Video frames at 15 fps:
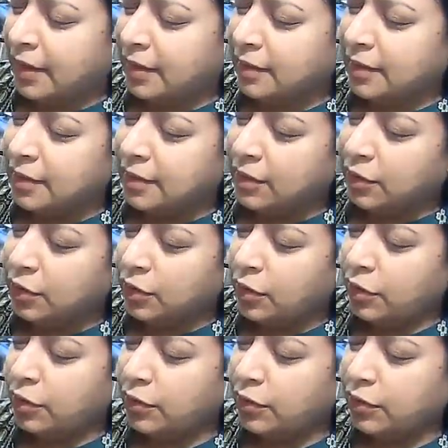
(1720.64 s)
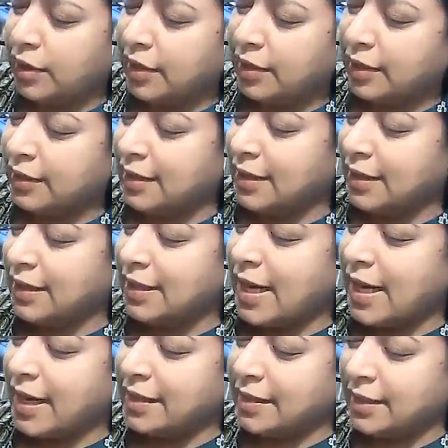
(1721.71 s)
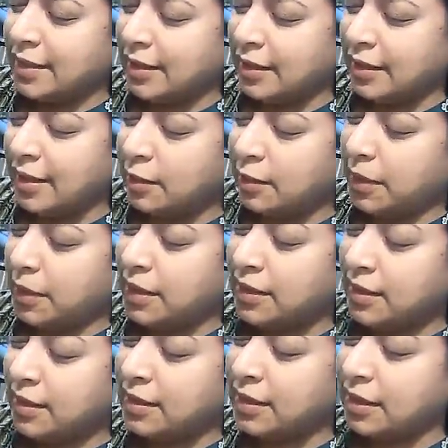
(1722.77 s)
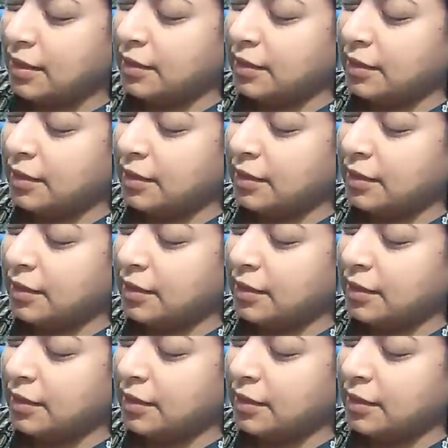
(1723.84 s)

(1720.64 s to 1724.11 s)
Yeah, just to show you that it stays, and that means it's